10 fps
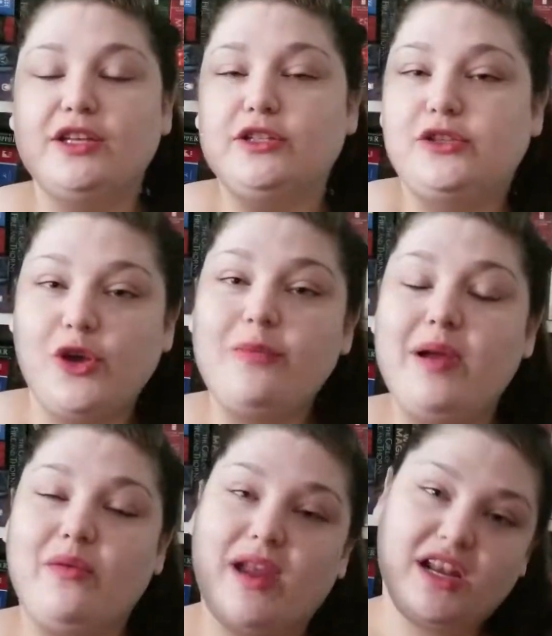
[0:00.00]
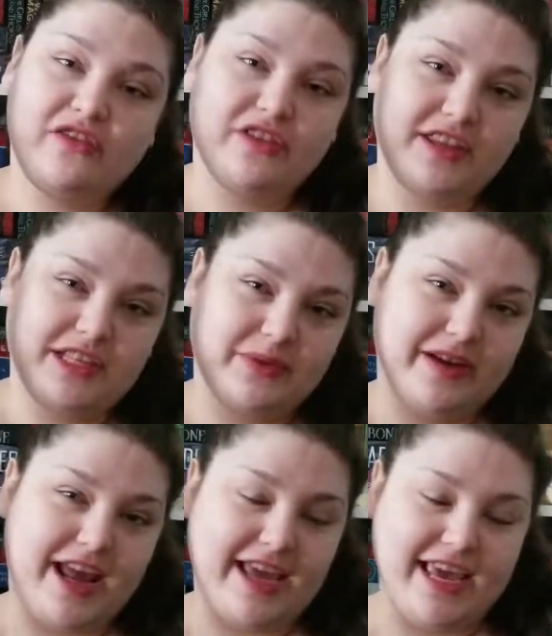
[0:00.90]
So my rating for this
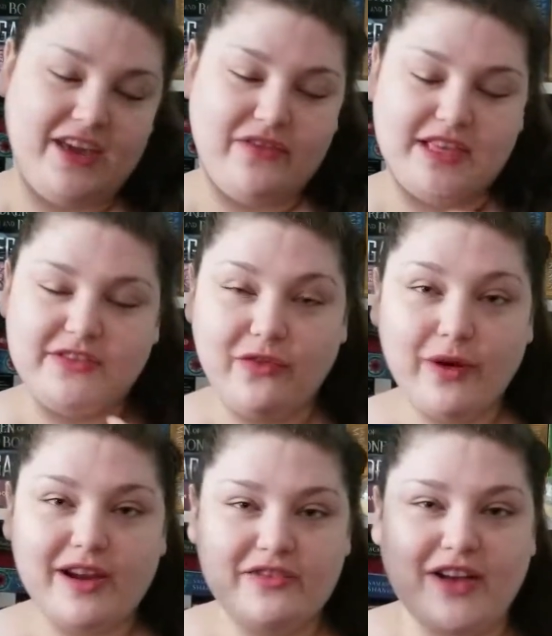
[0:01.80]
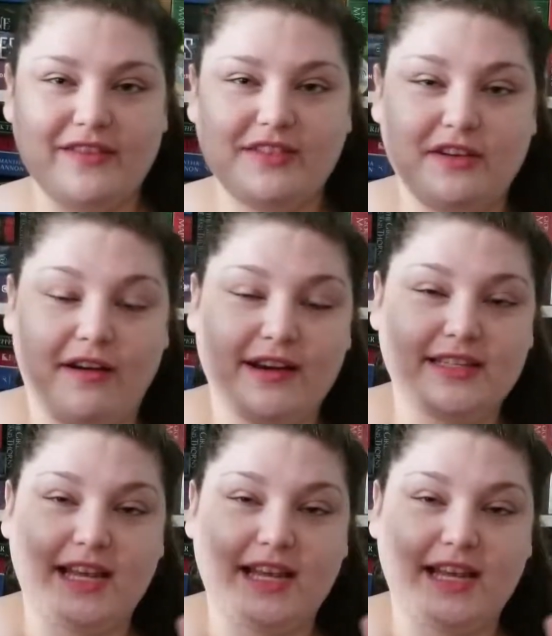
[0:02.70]
one I gave is 4 out of 5 stars.